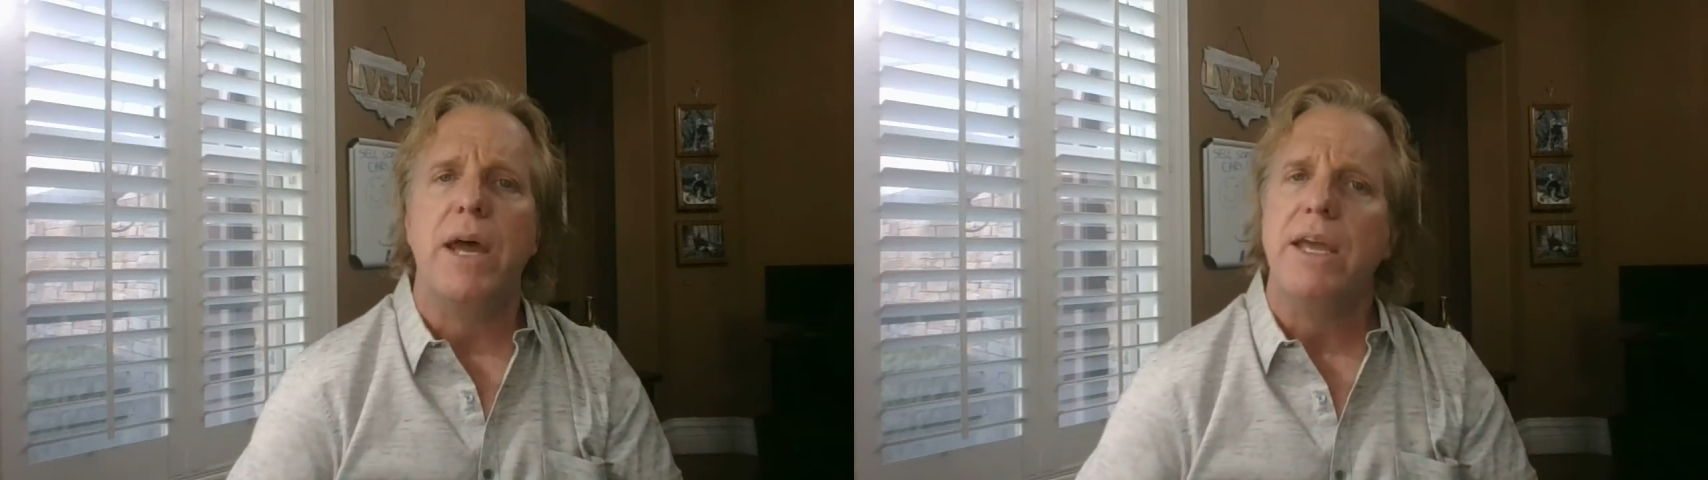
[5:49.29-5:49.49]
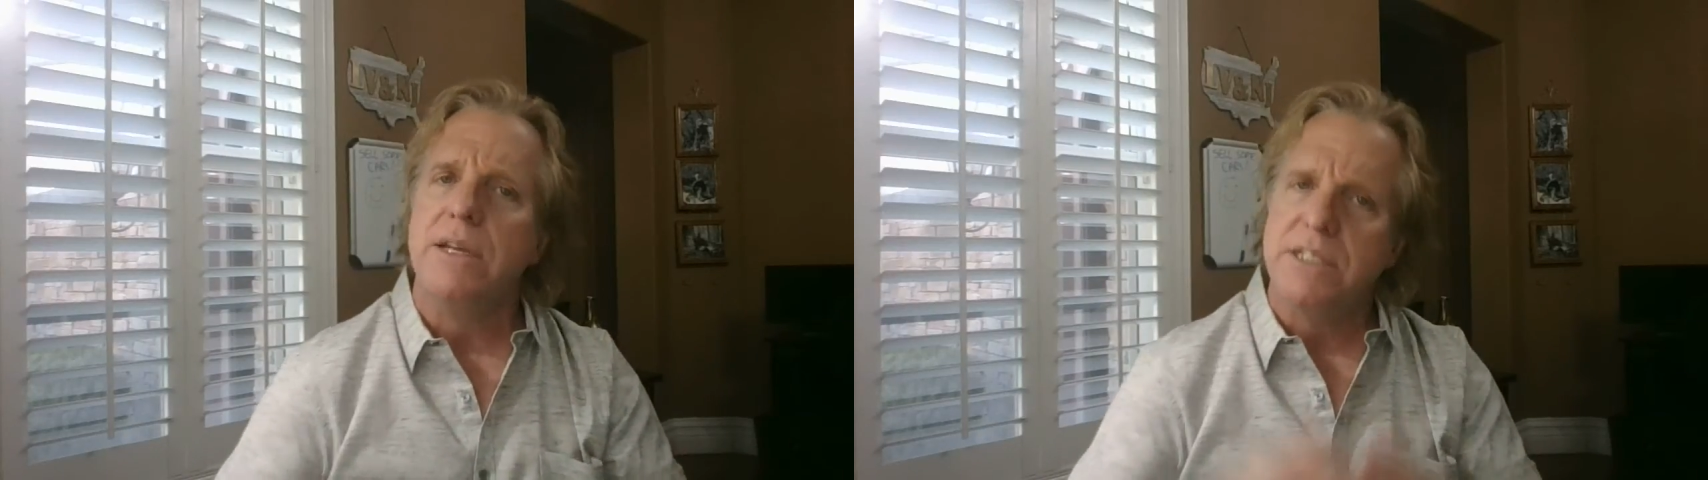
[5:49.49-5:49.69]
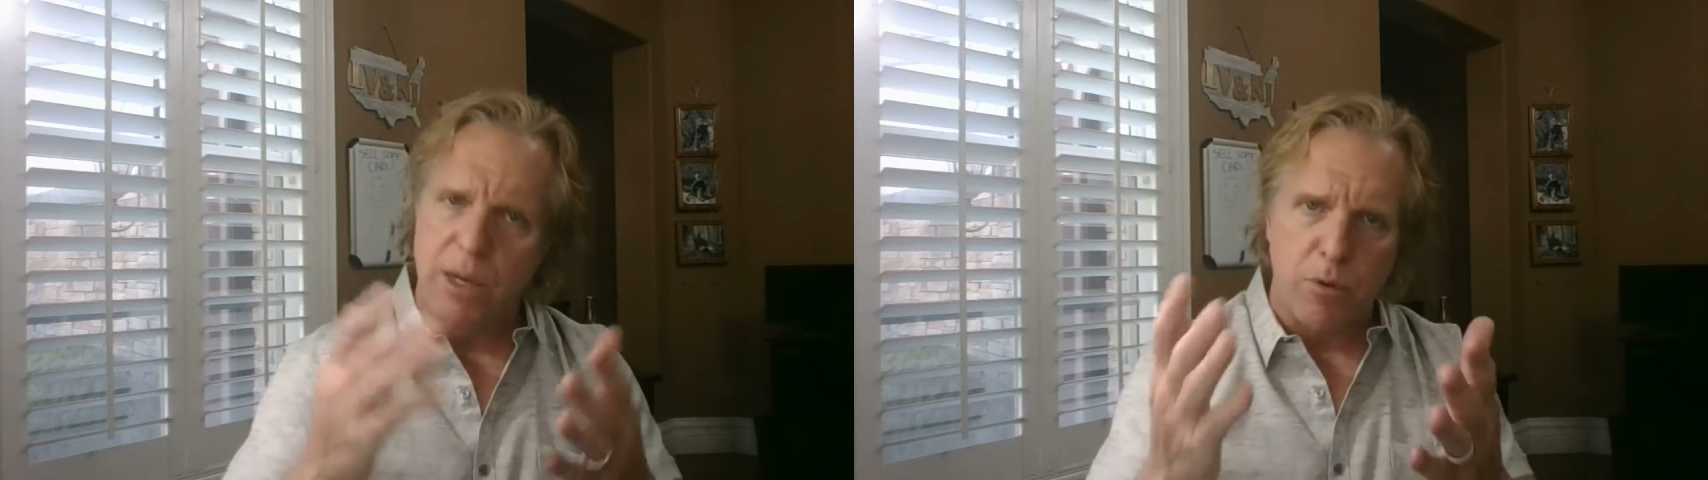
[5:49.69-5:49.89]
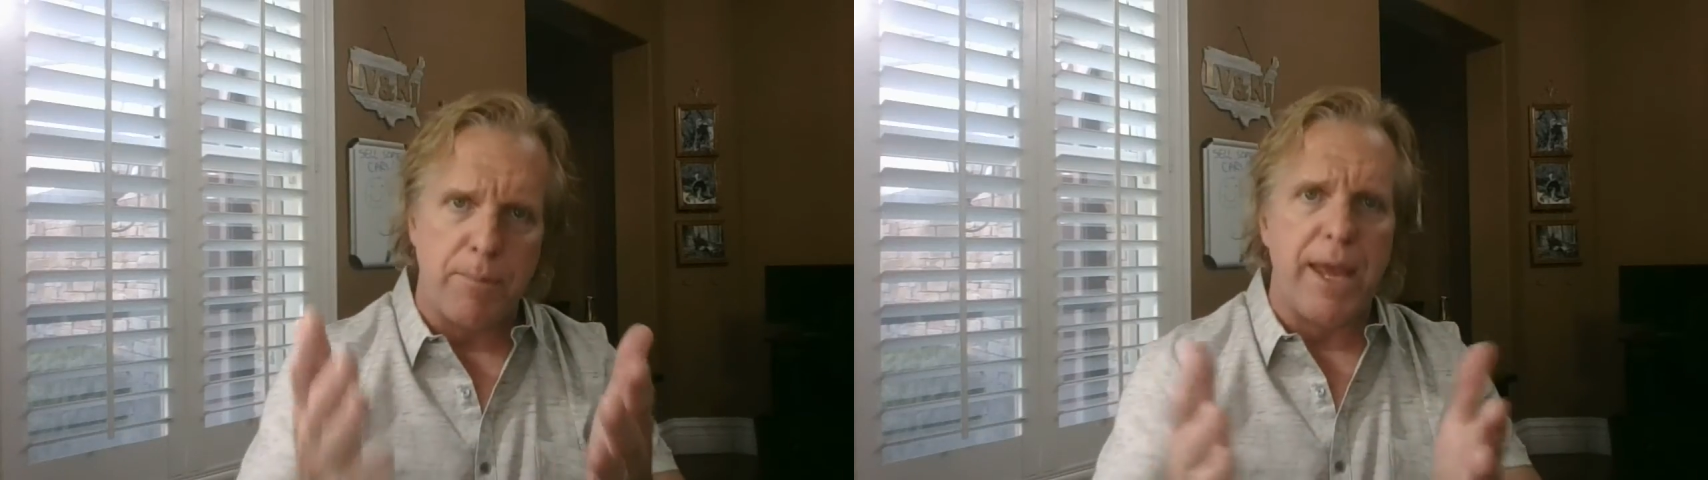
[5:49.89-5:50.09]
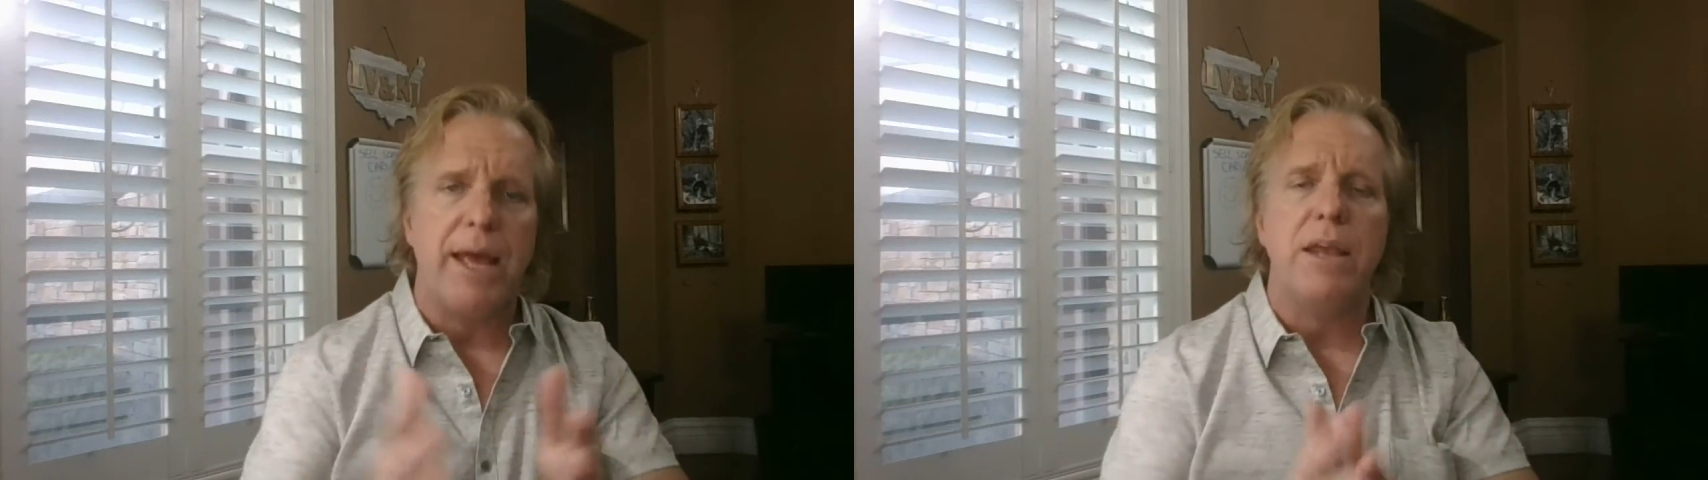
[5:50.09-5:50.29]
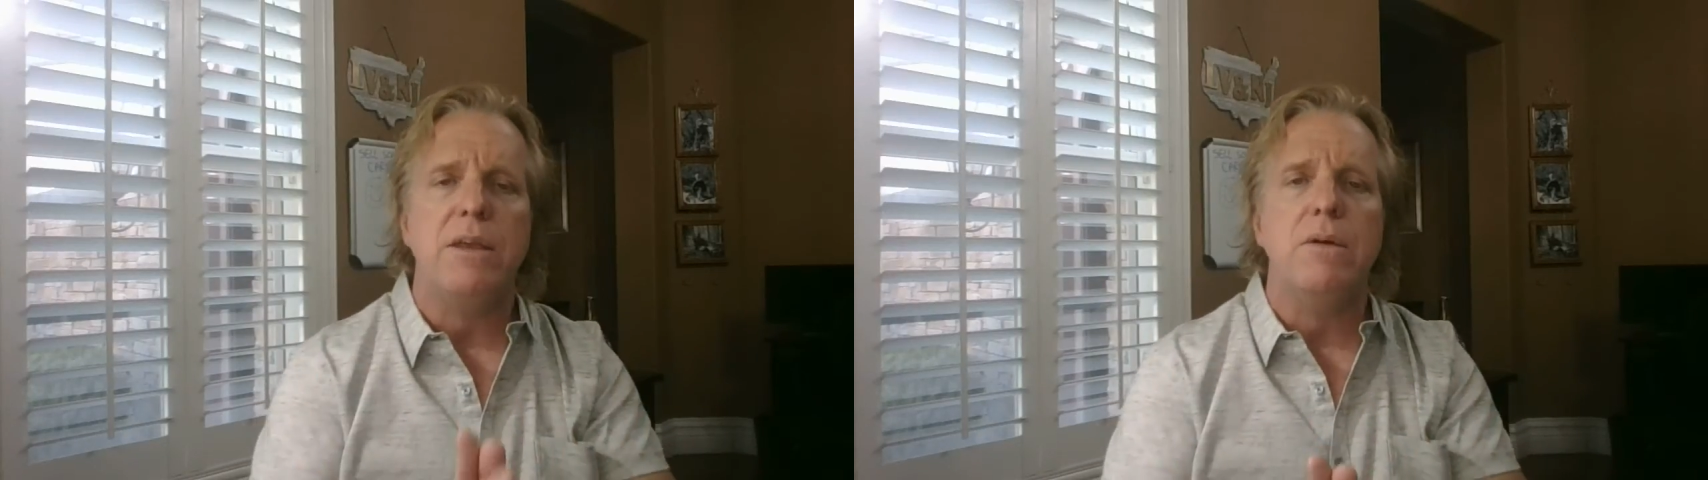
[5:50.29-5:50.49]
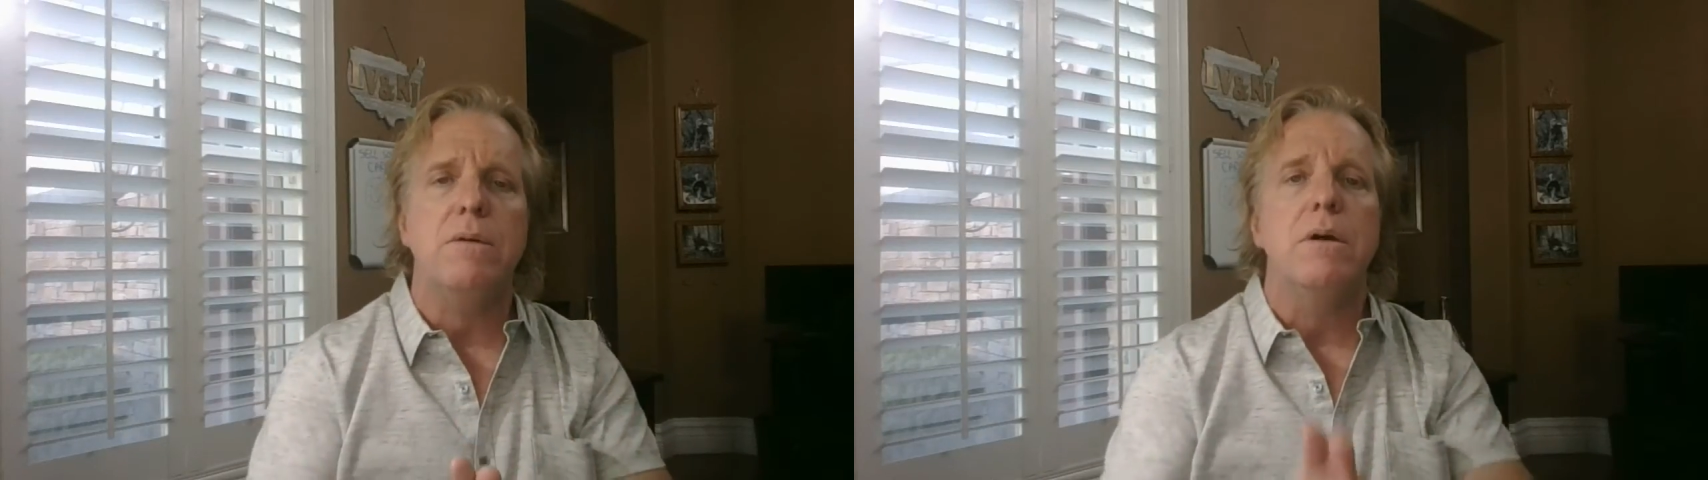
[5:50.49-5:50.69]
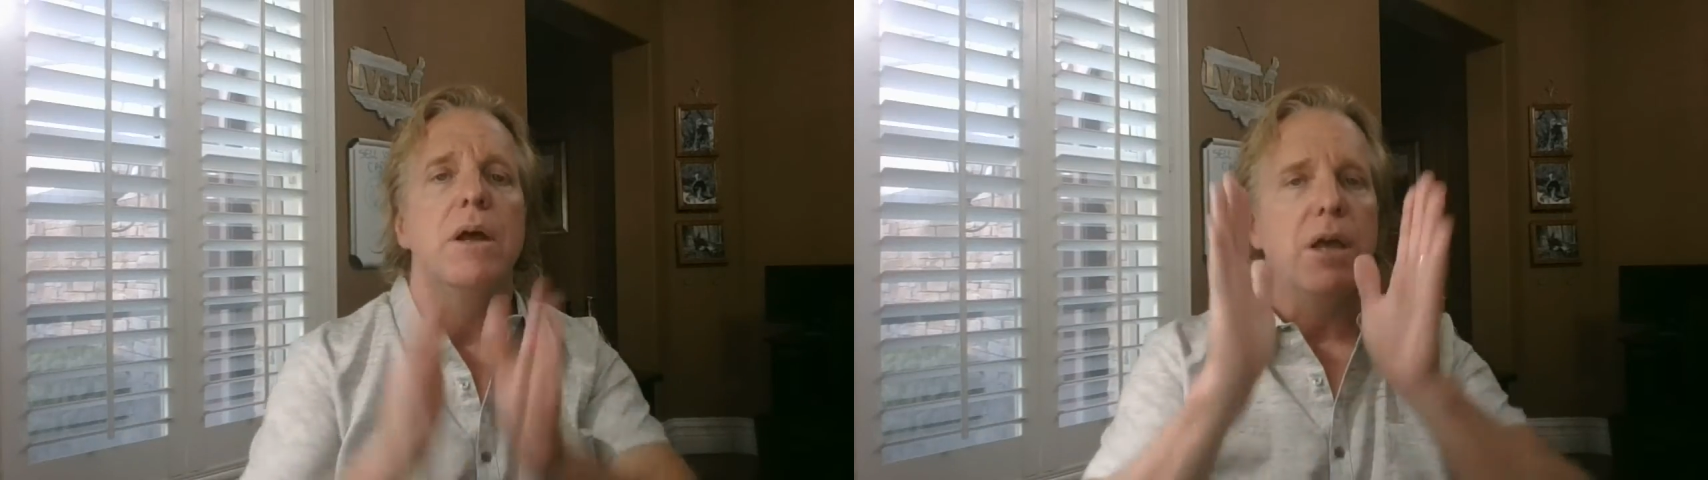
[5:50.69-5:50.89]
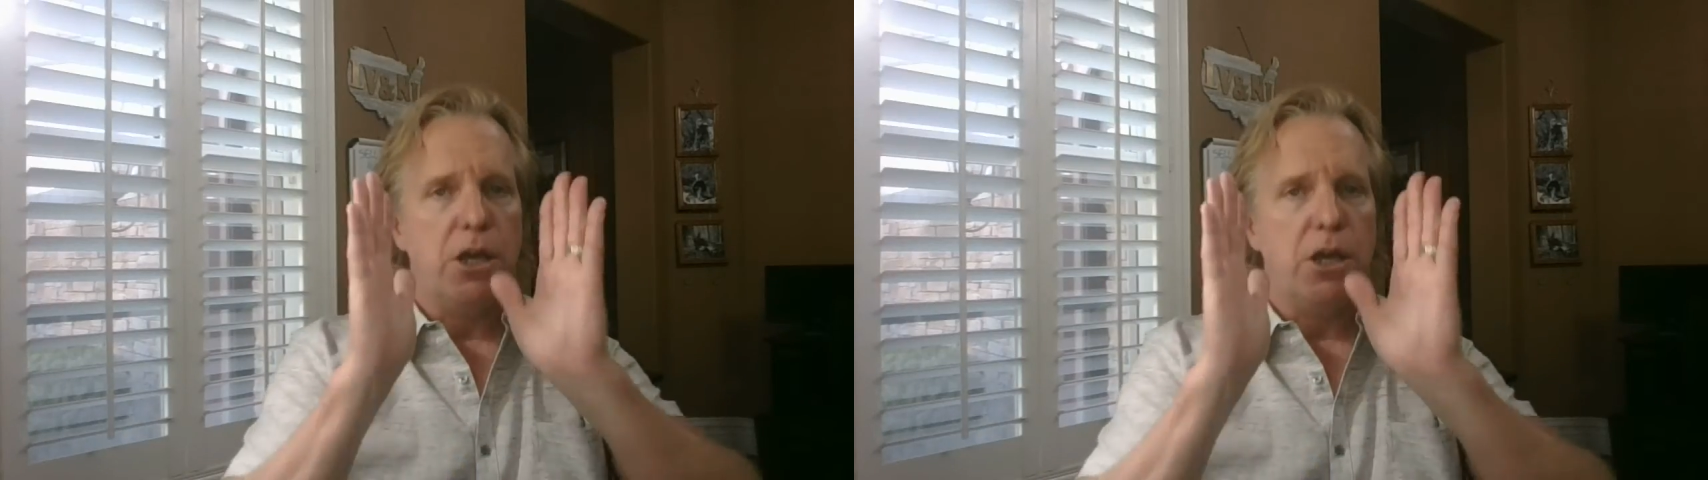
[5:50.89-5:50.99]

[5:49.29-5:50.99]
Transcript: night because they were mad at you,